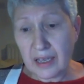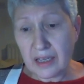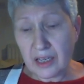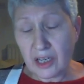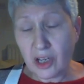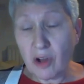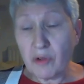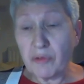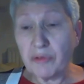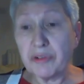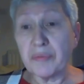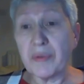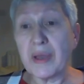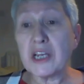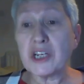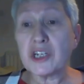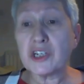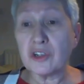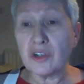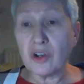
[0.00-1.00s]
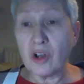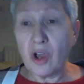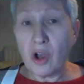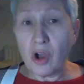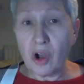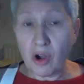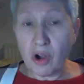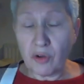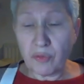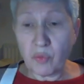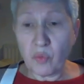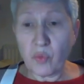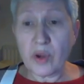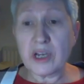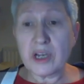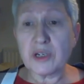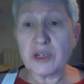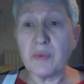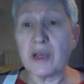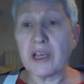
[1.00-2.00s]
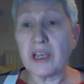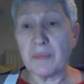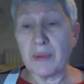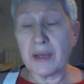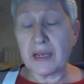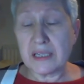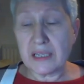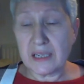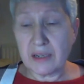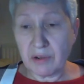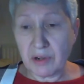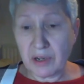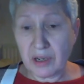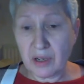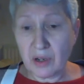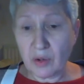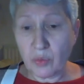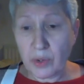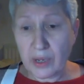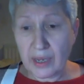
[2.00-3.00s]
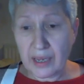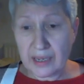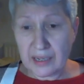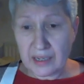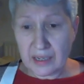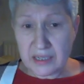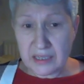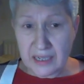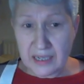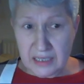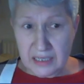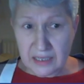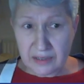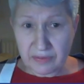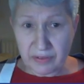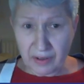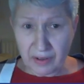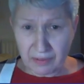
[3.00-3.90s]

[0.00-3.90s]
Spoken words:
confirmation of which mycobacteria we had identified.